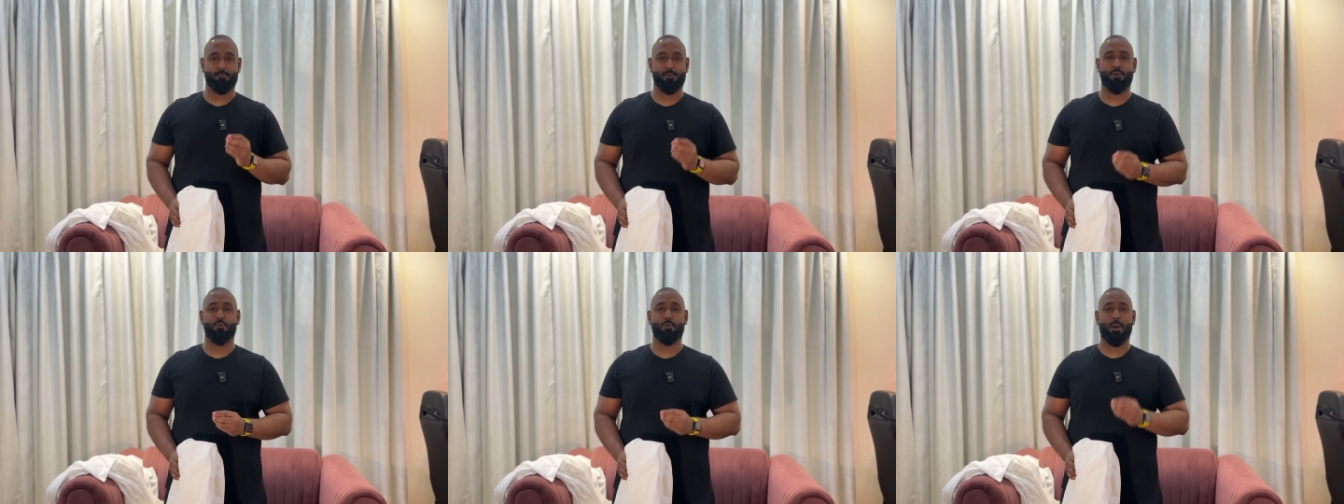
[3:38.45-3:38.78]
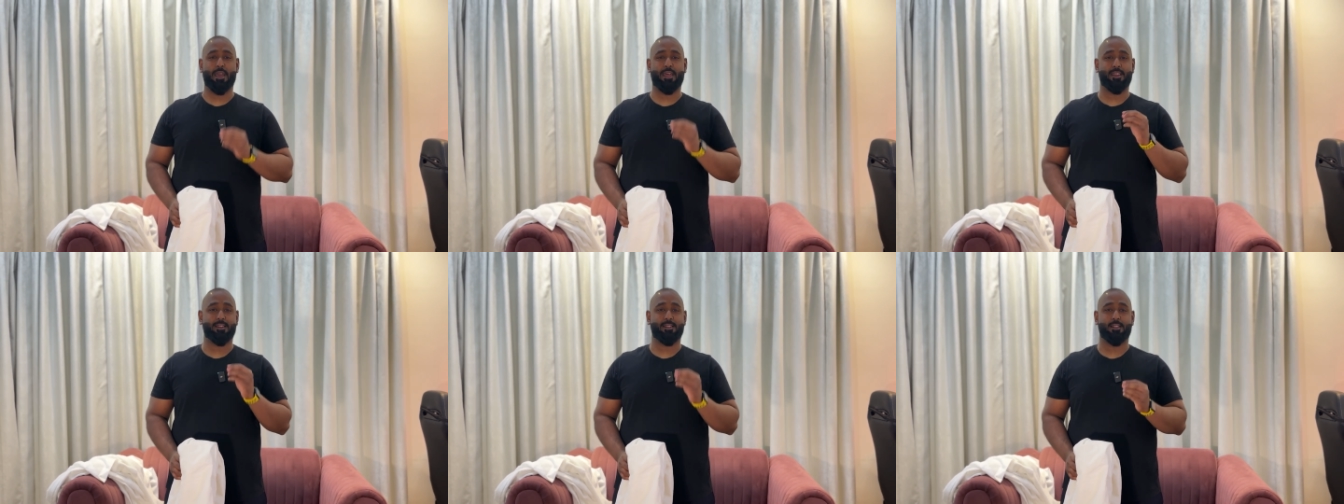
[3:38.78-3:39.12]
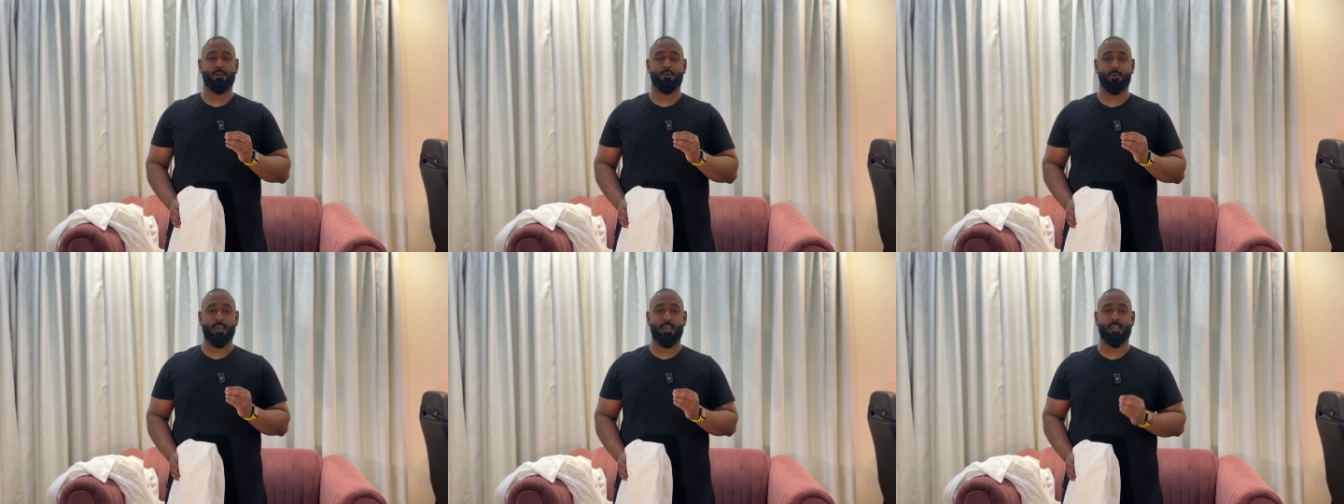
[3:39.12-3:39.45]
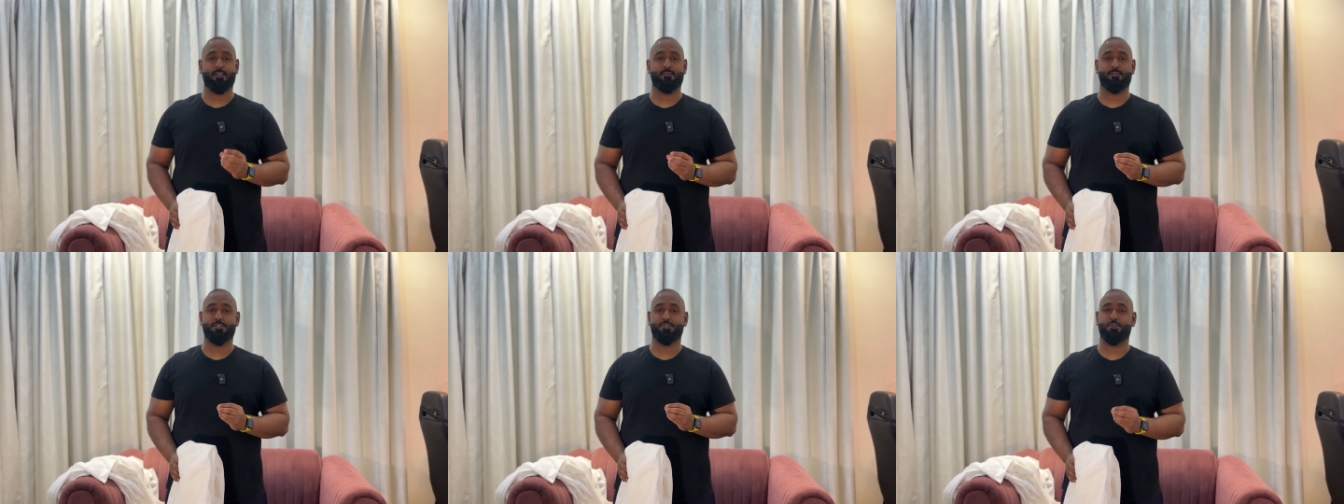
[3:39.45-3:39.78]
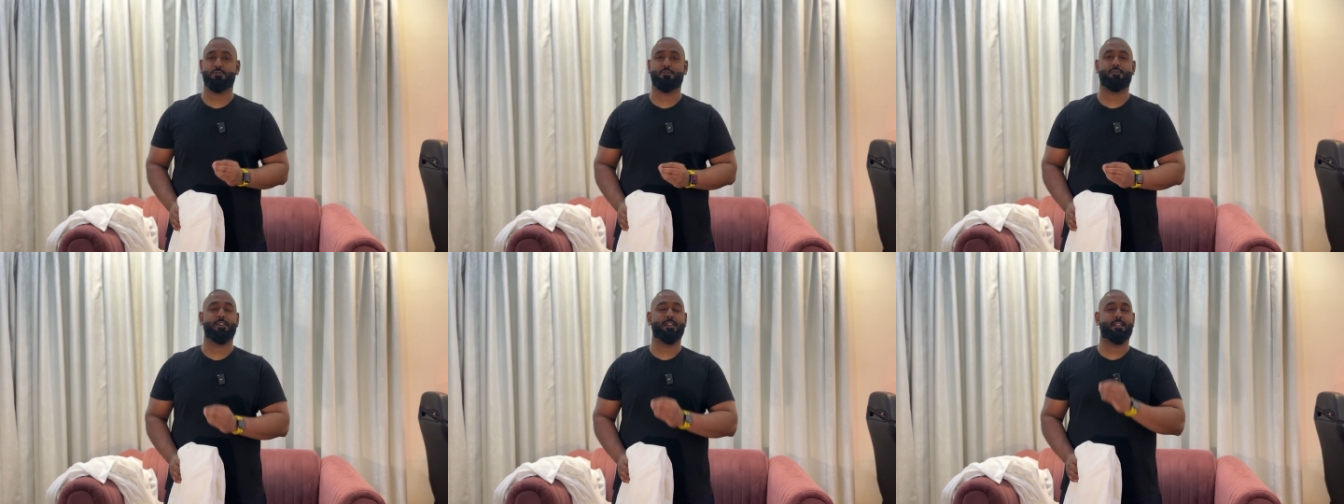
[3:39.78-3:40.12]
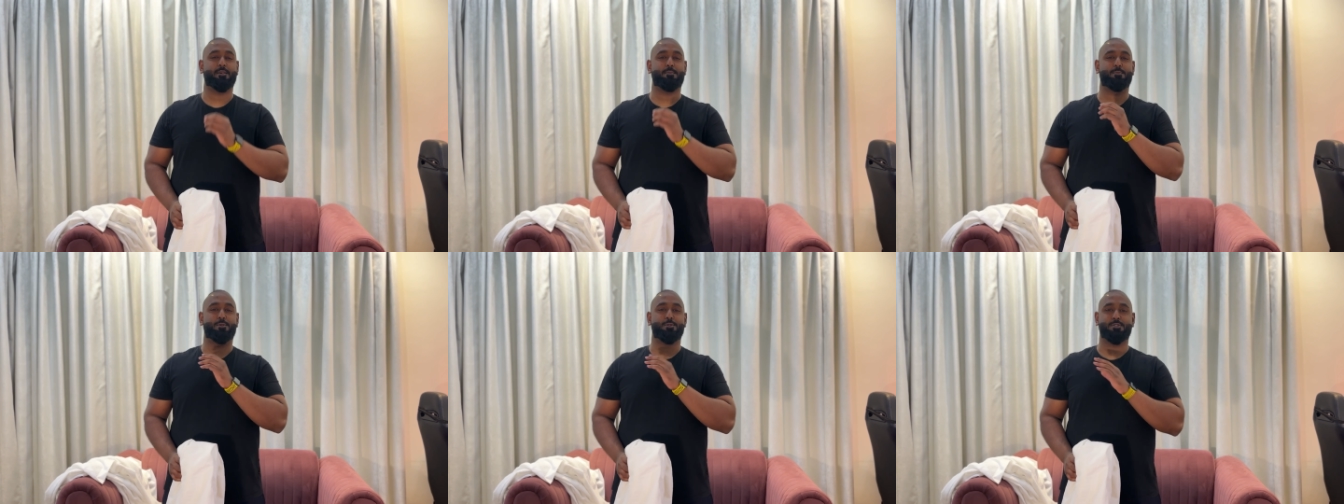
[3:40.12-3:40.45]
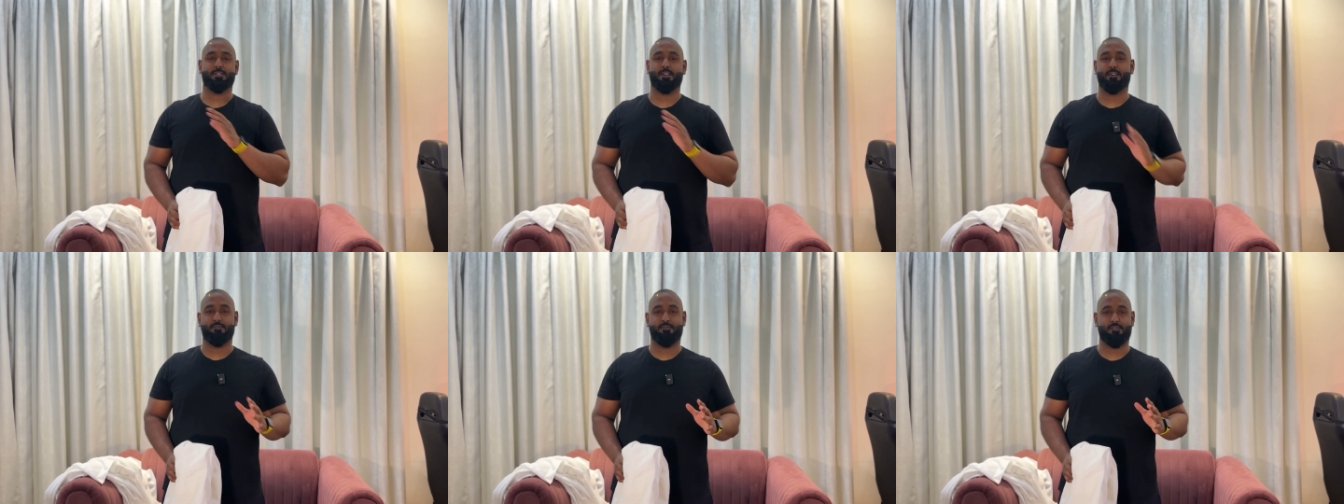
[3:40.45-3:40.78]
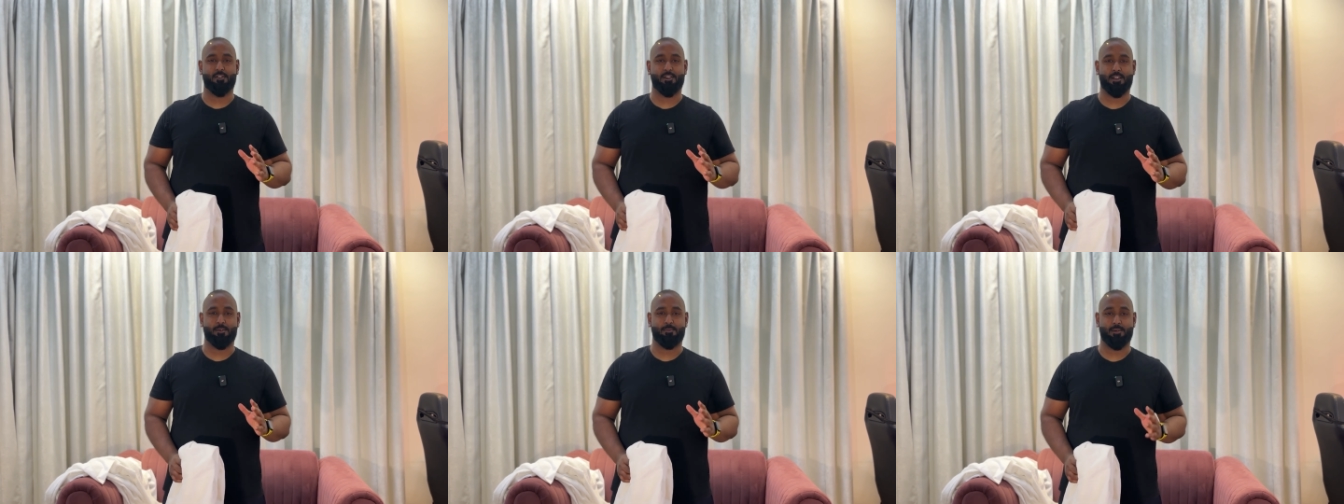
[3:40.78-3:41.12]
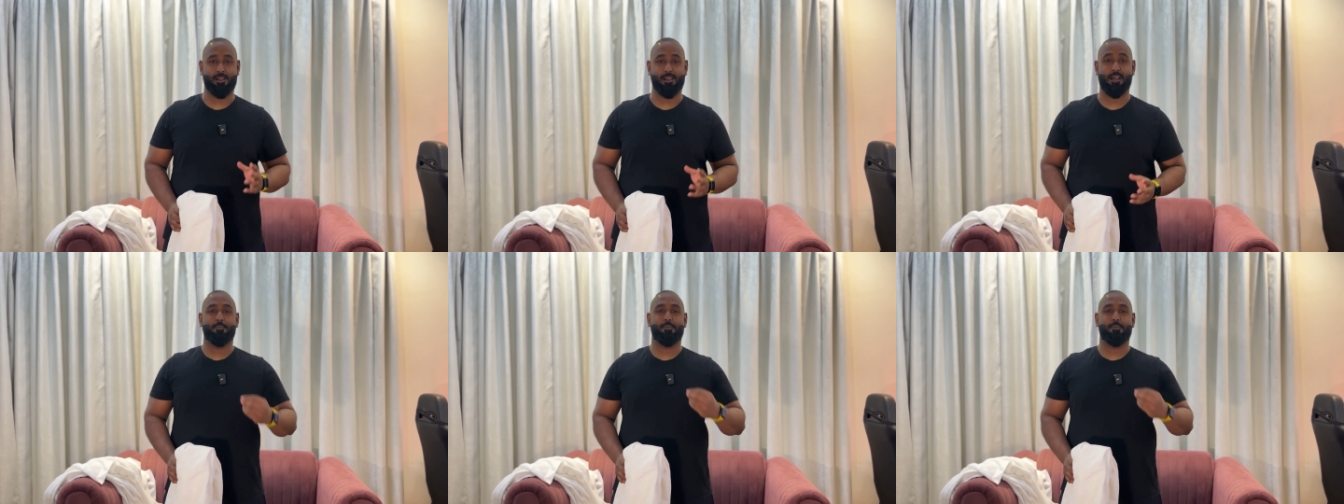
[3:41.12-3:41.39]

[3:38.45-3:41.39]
You wear it the way in which you feel the most comfortable.